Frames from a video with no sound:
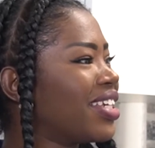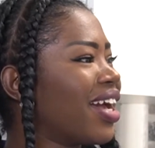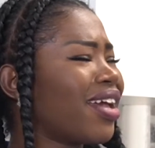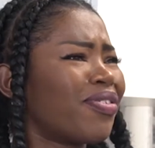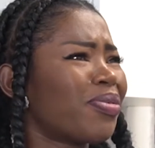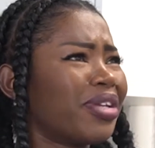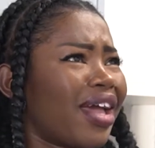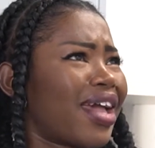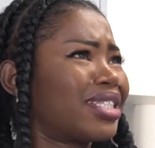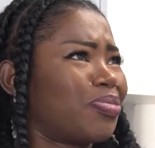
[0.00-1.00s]
Everybody
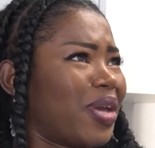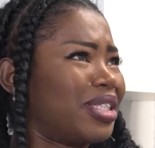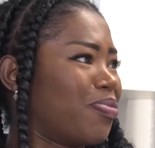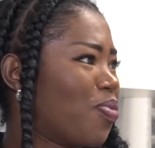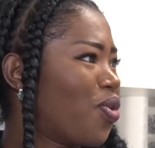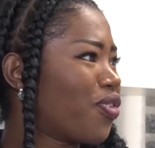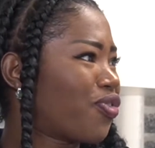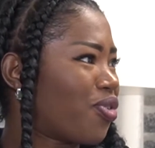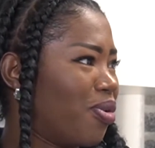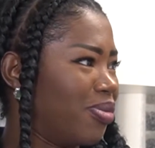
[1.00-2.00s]
expects more
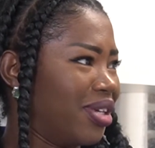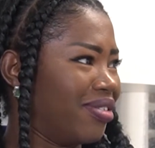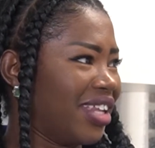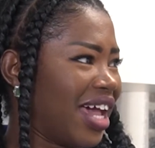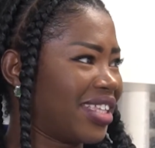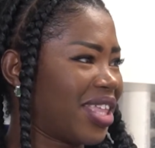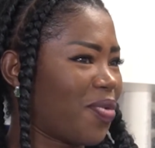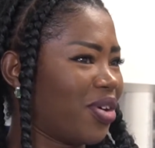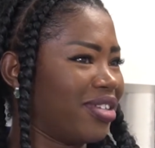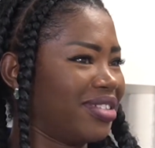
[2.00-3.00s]
from you. Like they
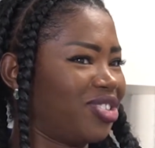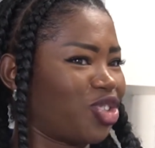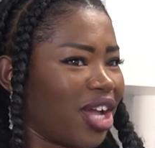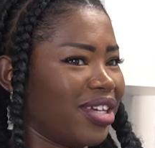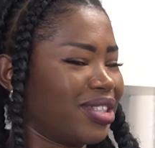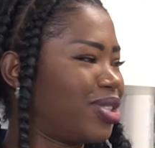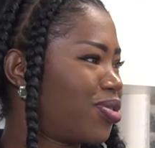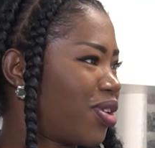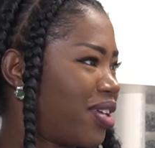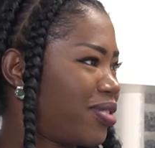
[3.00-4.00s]
want a giant
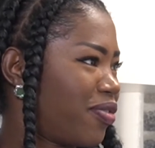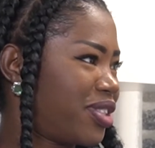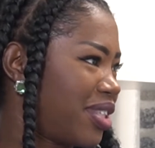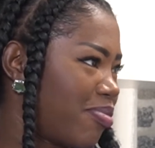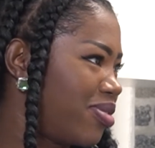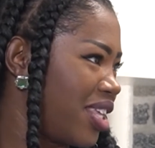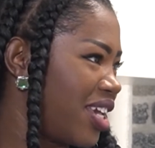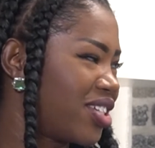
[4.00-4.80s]
suitcase or something.